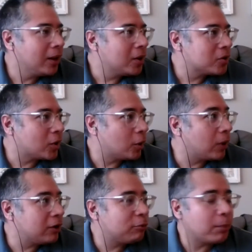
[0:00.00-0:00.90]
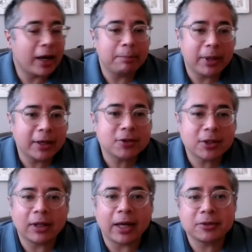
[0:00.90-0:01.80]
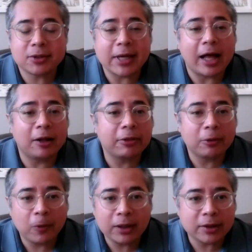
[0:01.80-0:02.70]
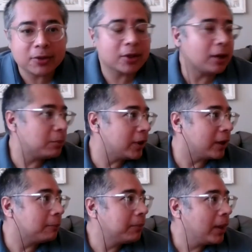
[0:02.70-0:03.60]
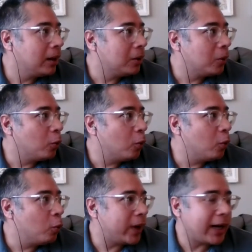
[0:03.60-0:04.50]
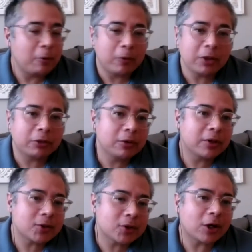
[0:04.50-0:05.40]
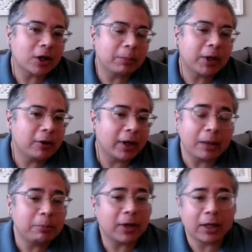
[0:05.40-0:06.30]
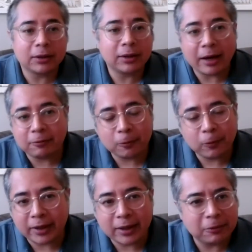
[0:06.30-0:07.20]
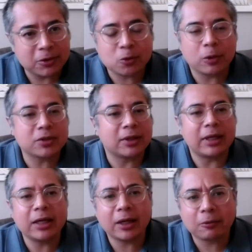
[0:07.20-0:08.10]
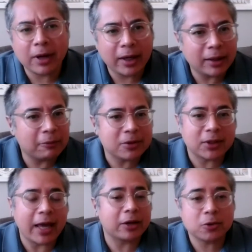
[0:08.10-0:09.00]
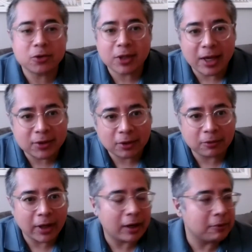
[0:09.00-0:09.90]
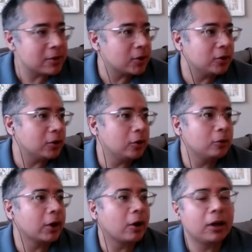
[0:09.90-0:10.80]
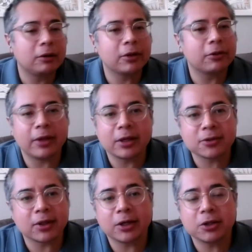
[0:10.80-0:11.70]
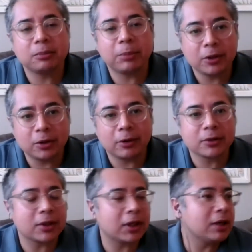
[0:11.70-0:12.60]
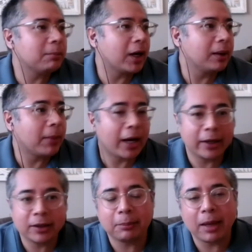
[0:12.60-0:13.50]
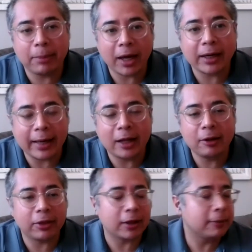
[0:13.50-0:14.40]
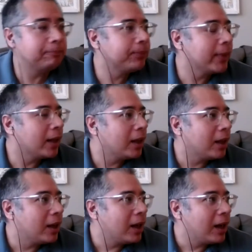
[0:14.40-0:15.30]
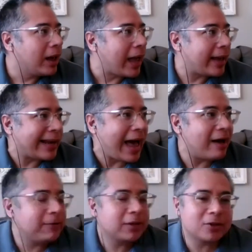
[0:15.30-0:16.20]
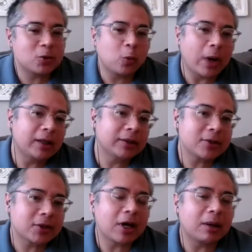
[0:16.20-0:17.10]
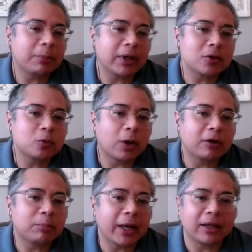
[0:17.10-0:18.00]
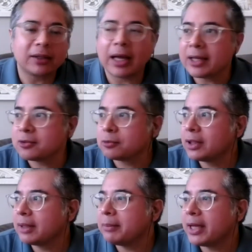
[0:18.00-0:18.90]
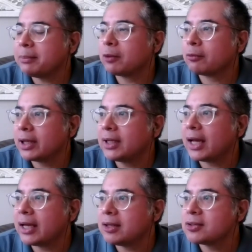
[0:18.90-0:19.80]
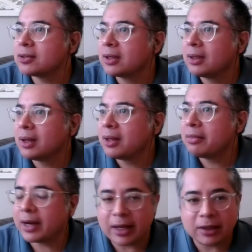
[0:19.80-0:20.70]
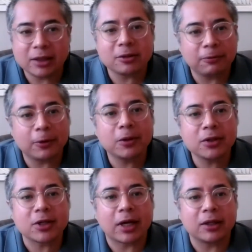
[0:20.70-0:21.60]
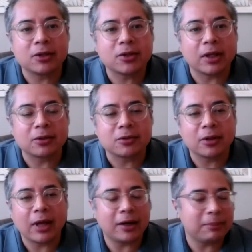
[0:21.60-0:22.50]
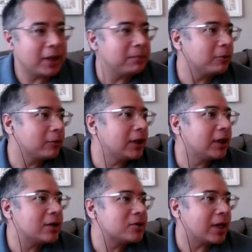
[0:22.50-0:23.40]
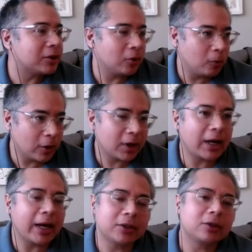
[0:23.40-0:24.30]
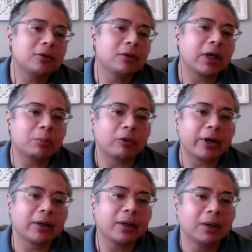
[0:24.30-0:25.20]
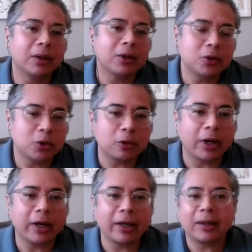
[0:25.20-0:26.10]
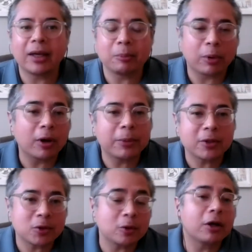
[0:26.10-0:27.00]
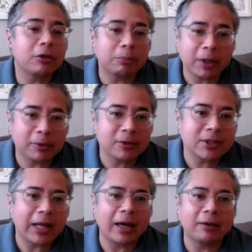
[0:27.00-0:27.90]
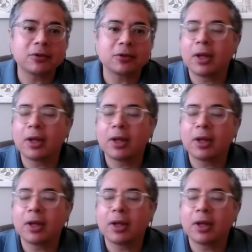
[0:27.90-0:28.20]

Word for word: So, one of my biggest clients is a health and wellness company when I went through this dark period, I put on a lot of weight. I just wasn't eating right. I wasn't exercising right. I wasn't doing all of the things that I should be doing to keep my mind and body healthy. And having this wellness company as one of my clients really made me realize that I need to focus on these things. And it made me realize that the work I do can bring joy and purpose to other people's lives.